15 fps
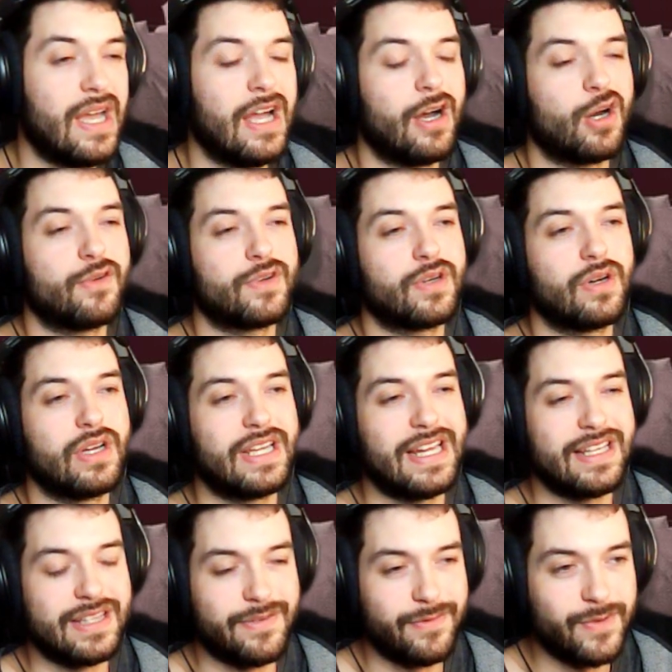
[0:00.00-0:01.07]
However,
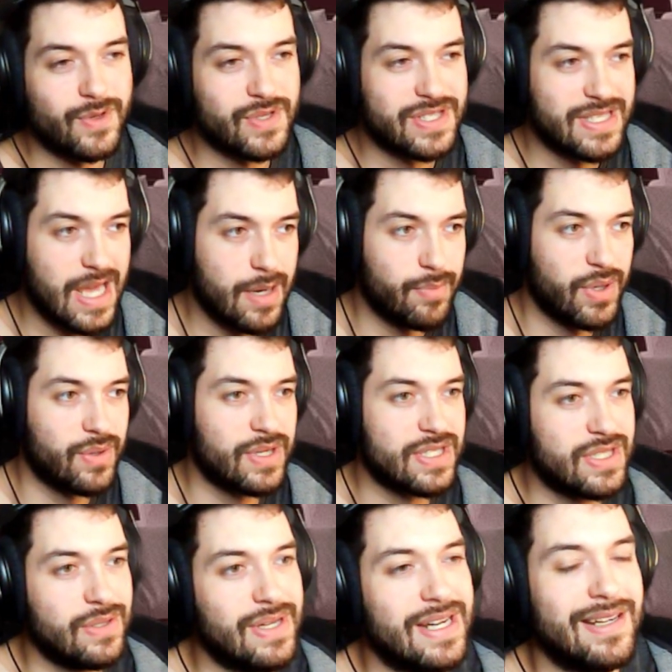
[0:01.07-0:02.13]
getting the full set
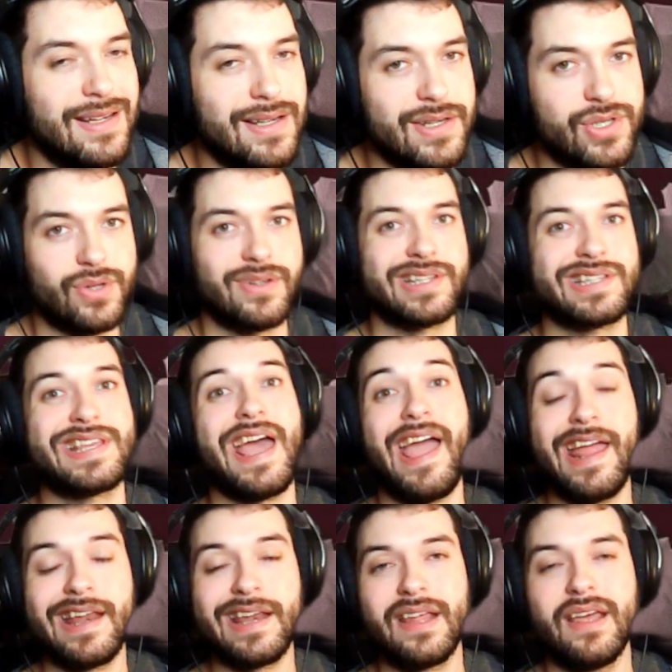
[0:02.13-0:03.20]
bonus, you get an additional
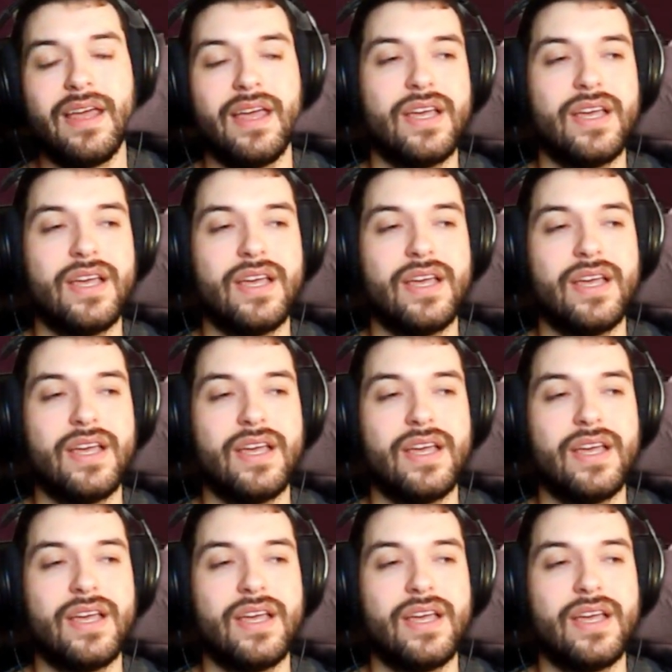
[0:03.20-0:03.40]
10.